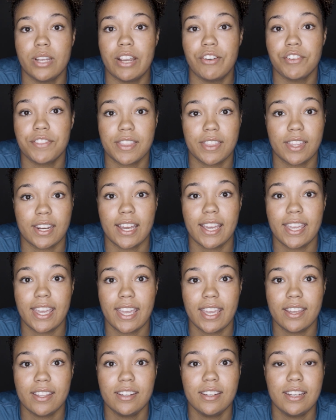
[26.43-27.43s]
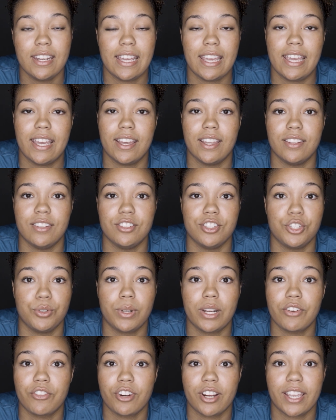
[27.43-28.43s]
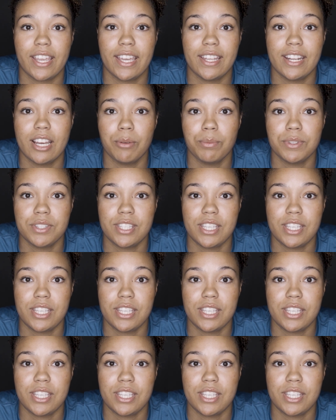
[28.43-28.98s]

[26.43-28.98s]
everything that I can and do whatever I can to help the